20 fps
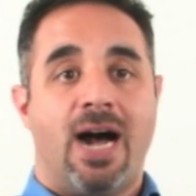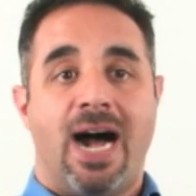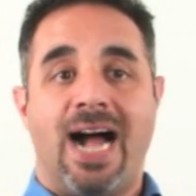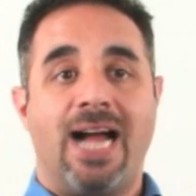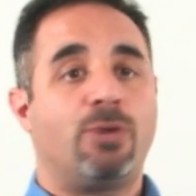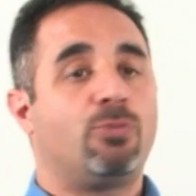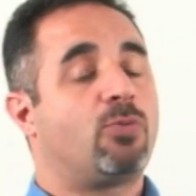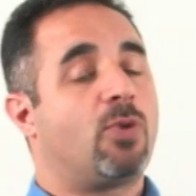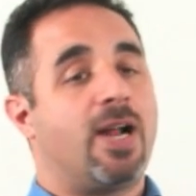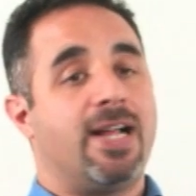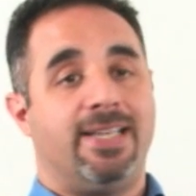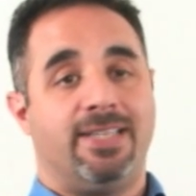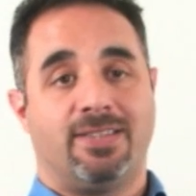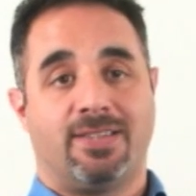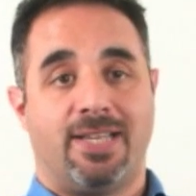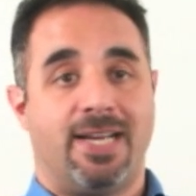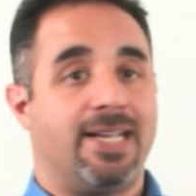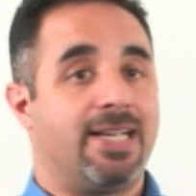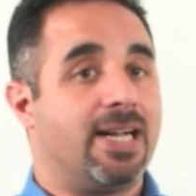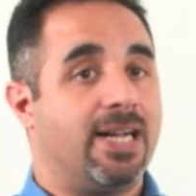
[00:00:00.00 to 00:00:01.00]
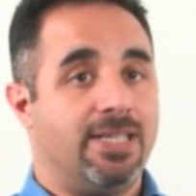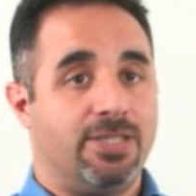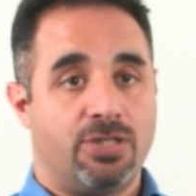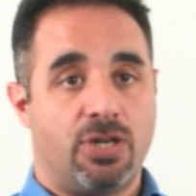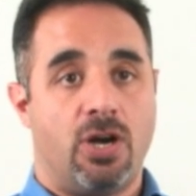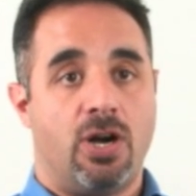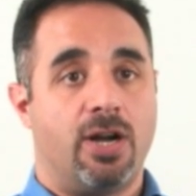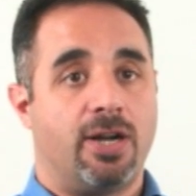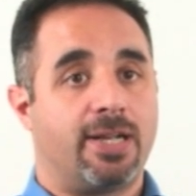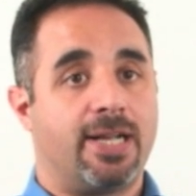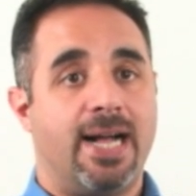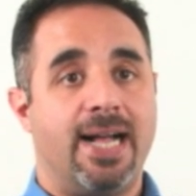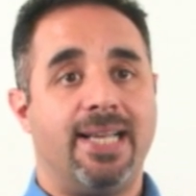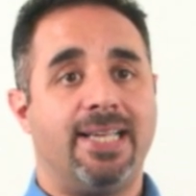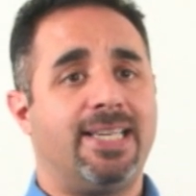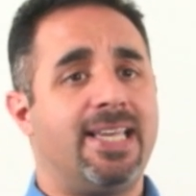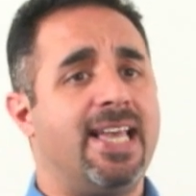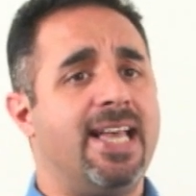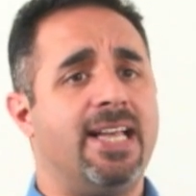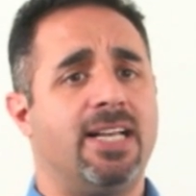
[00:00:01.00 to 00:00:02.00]
I write like I talk. I
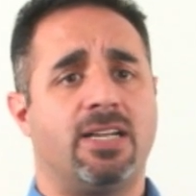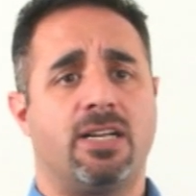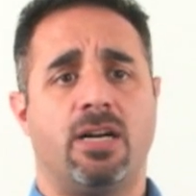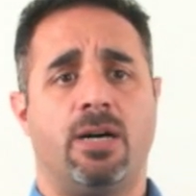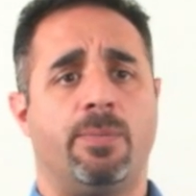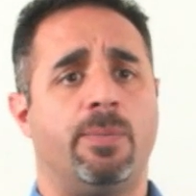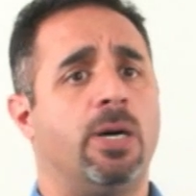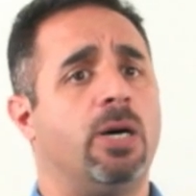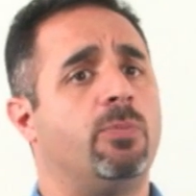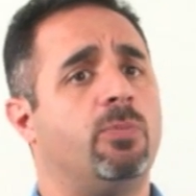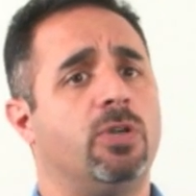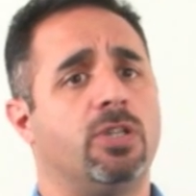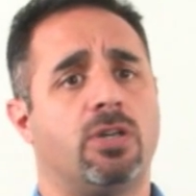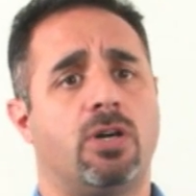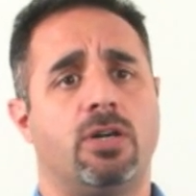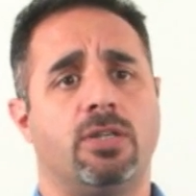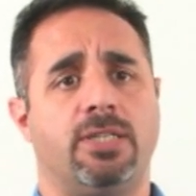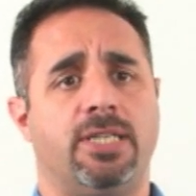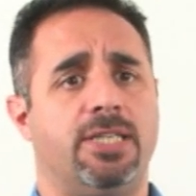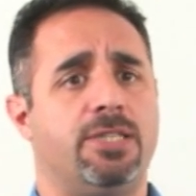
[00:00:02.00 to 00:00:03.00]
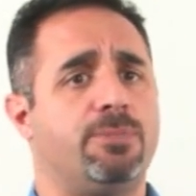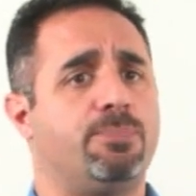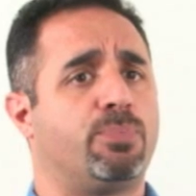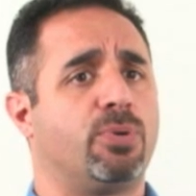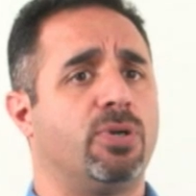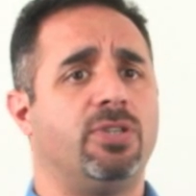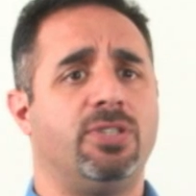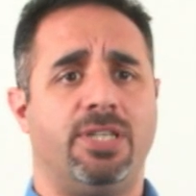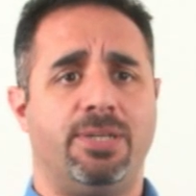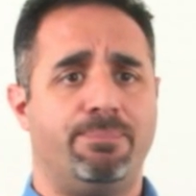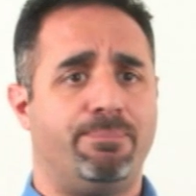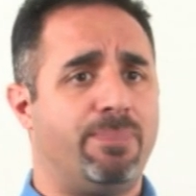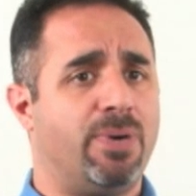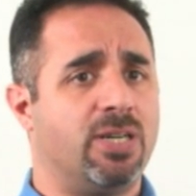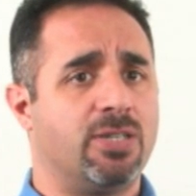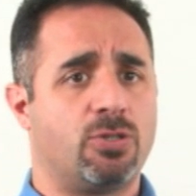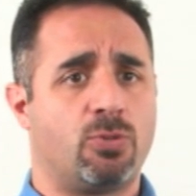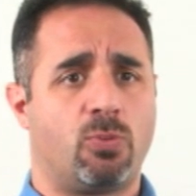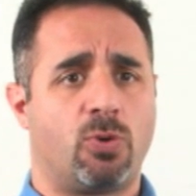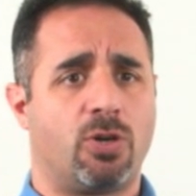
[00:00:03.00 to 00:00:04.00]
can't come up with all these brilliant
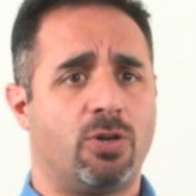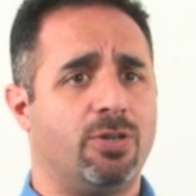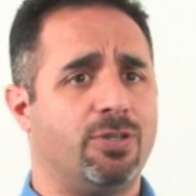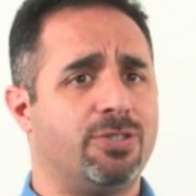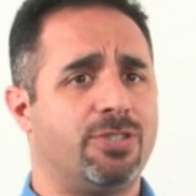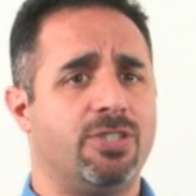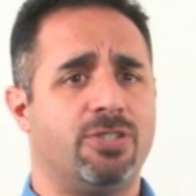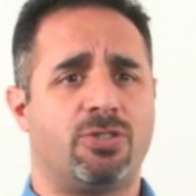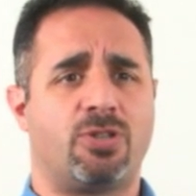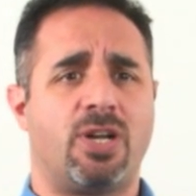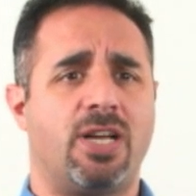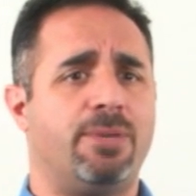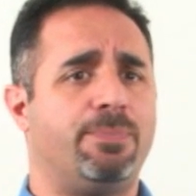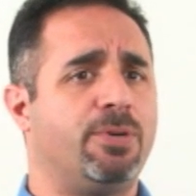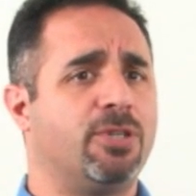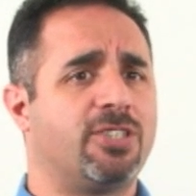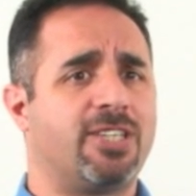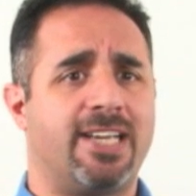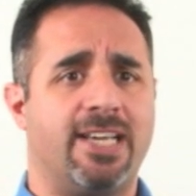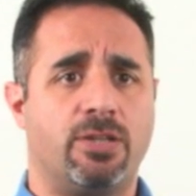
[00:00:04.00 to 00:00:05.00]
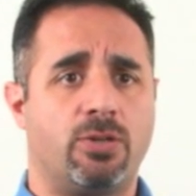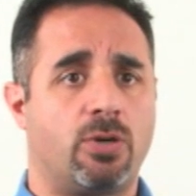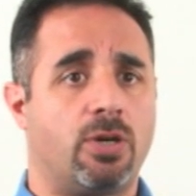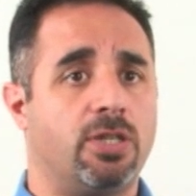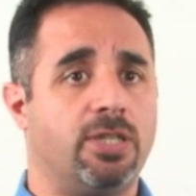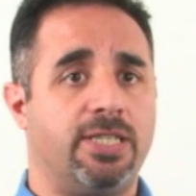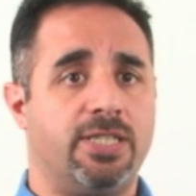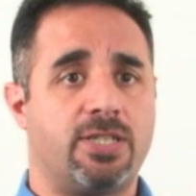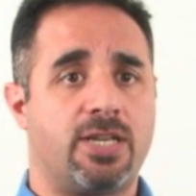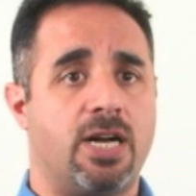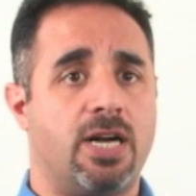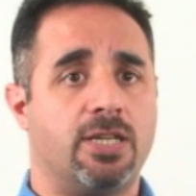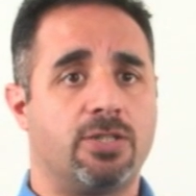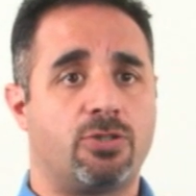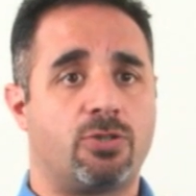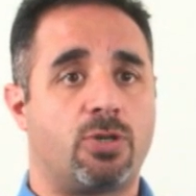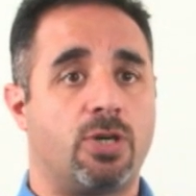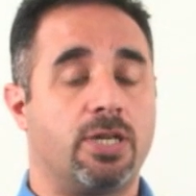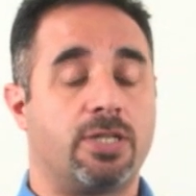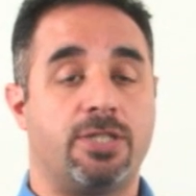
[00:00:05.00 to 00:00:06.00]
buzzwords and try to put together all these
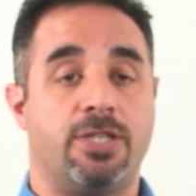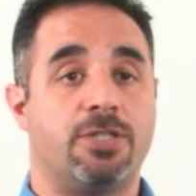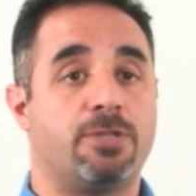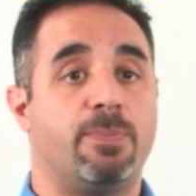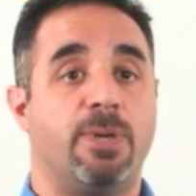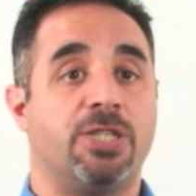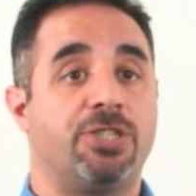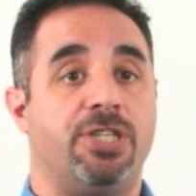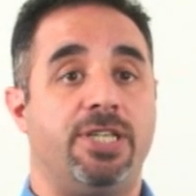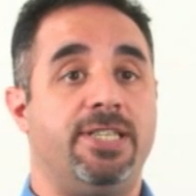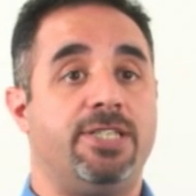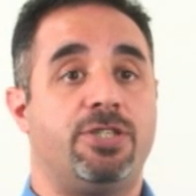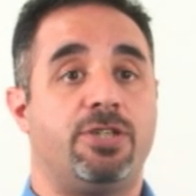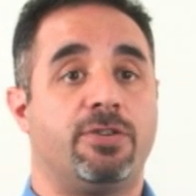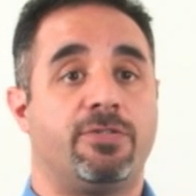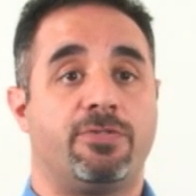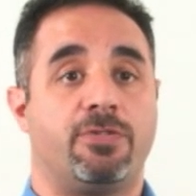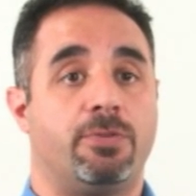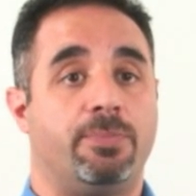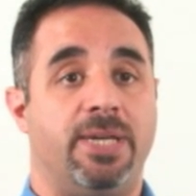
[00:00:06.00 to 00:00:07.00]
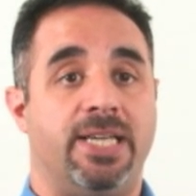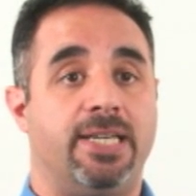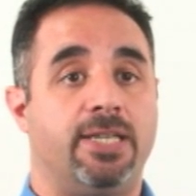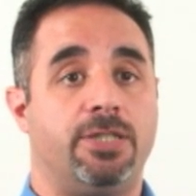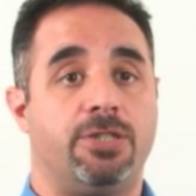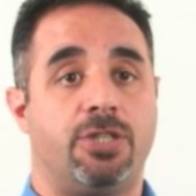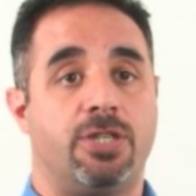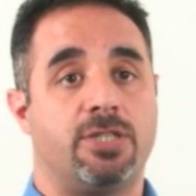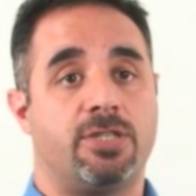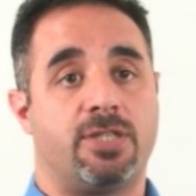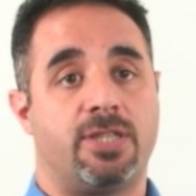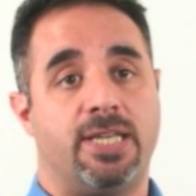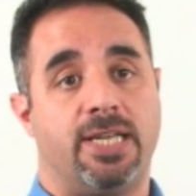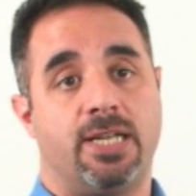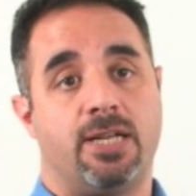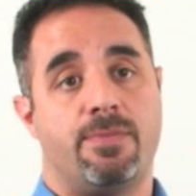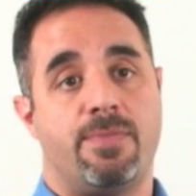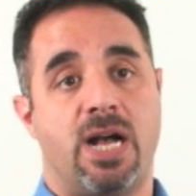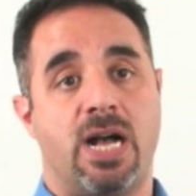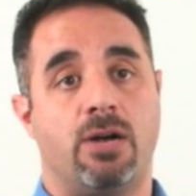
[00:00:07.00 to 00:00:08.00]
constructs. It's much easier for me to just
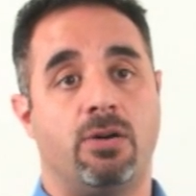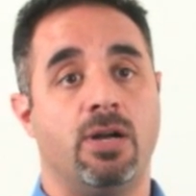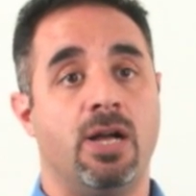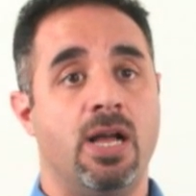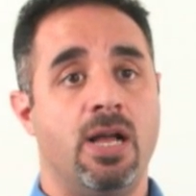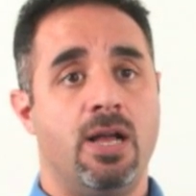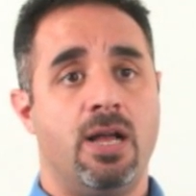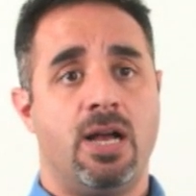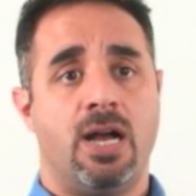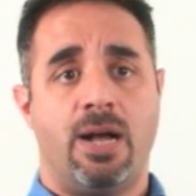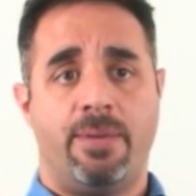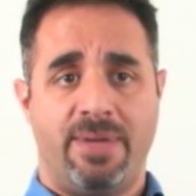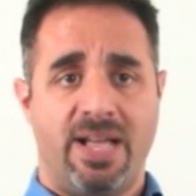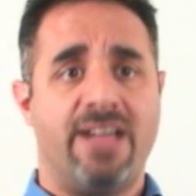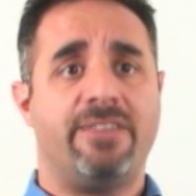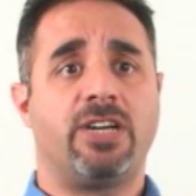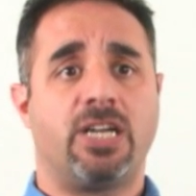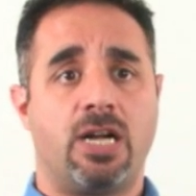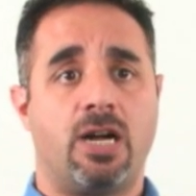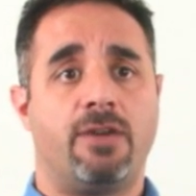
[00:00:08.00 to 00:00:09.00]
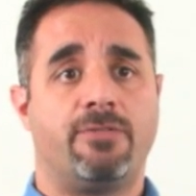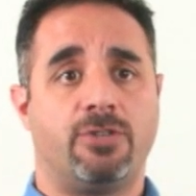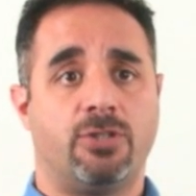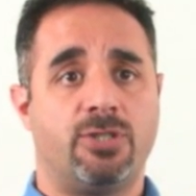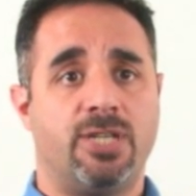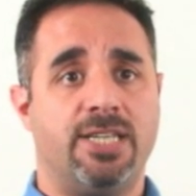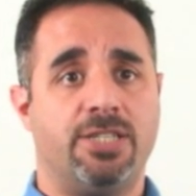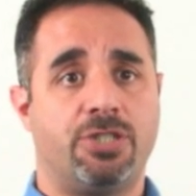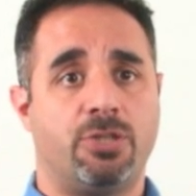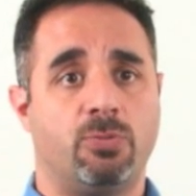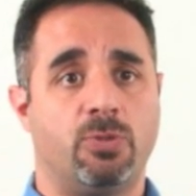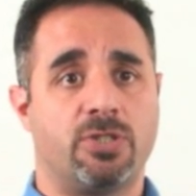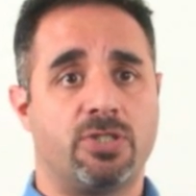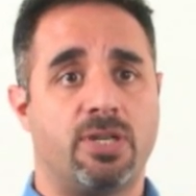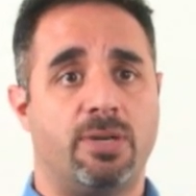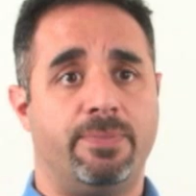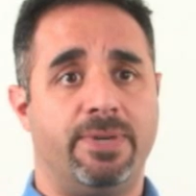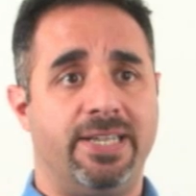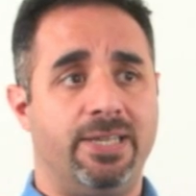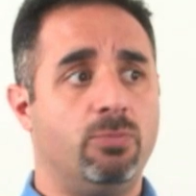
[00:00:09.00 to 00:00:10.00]
think about, I'm having a conversation with
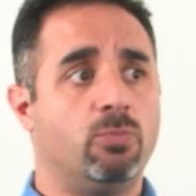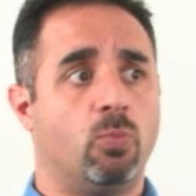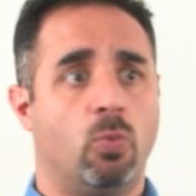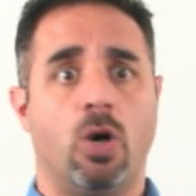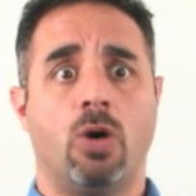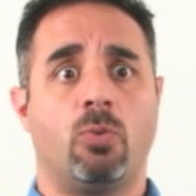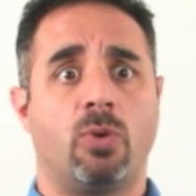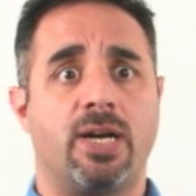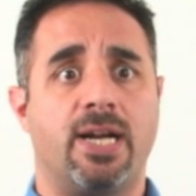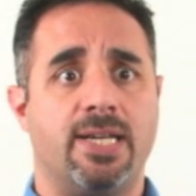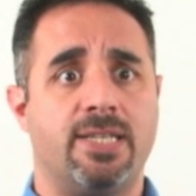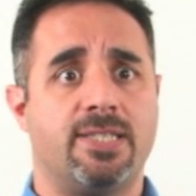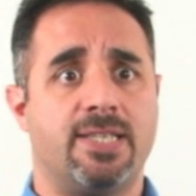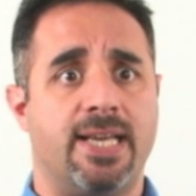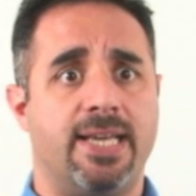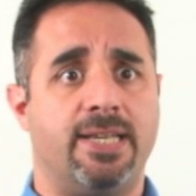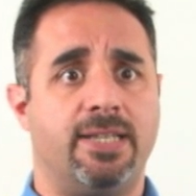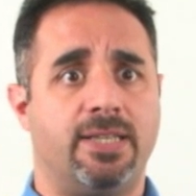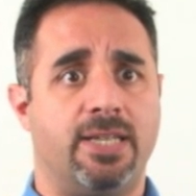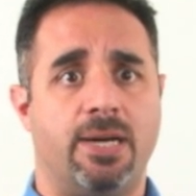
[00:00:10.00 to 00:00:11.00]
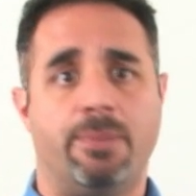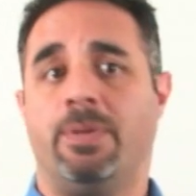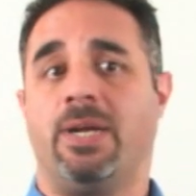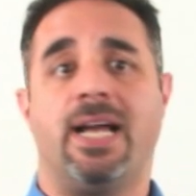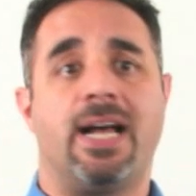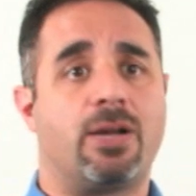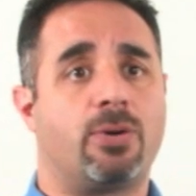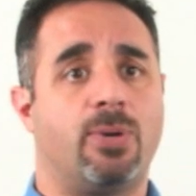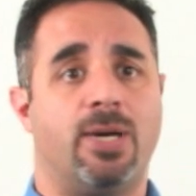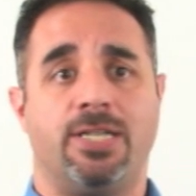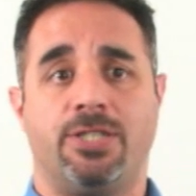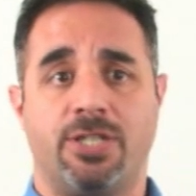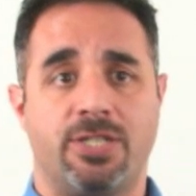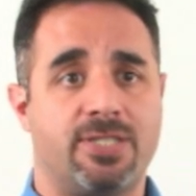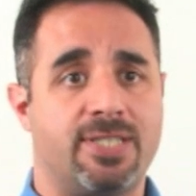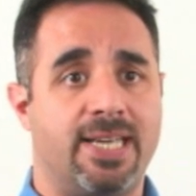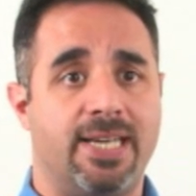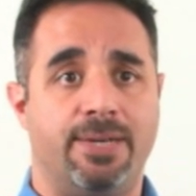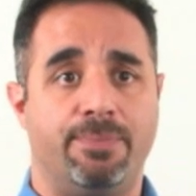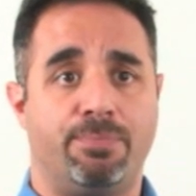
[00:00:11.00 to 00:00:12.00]
somebody, what would I say to them? And how do I
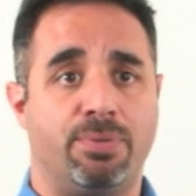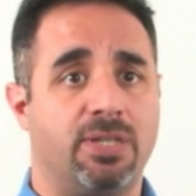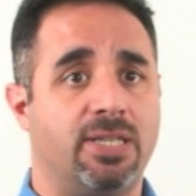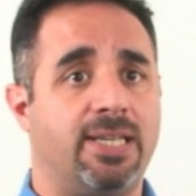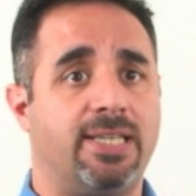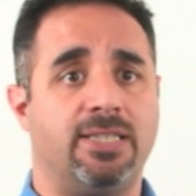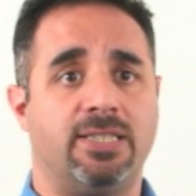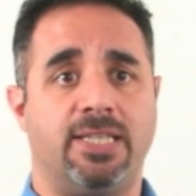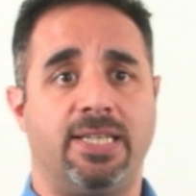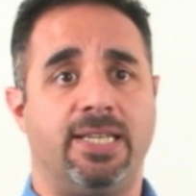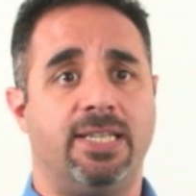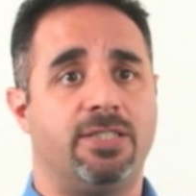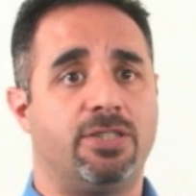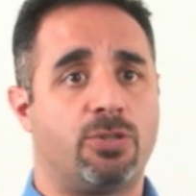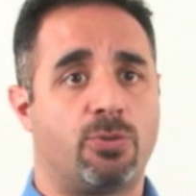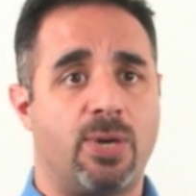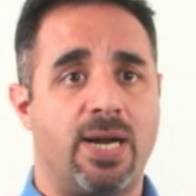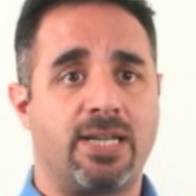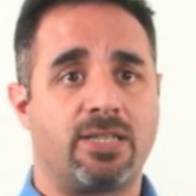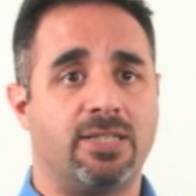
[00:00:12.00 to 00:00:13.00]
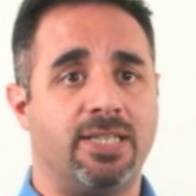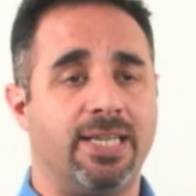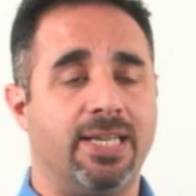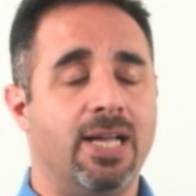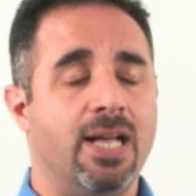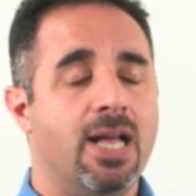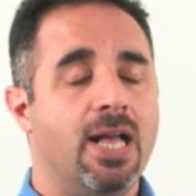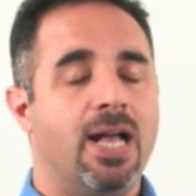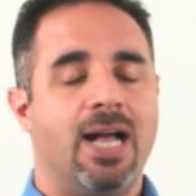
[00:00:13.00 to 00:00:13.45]
just say it plainly and directly?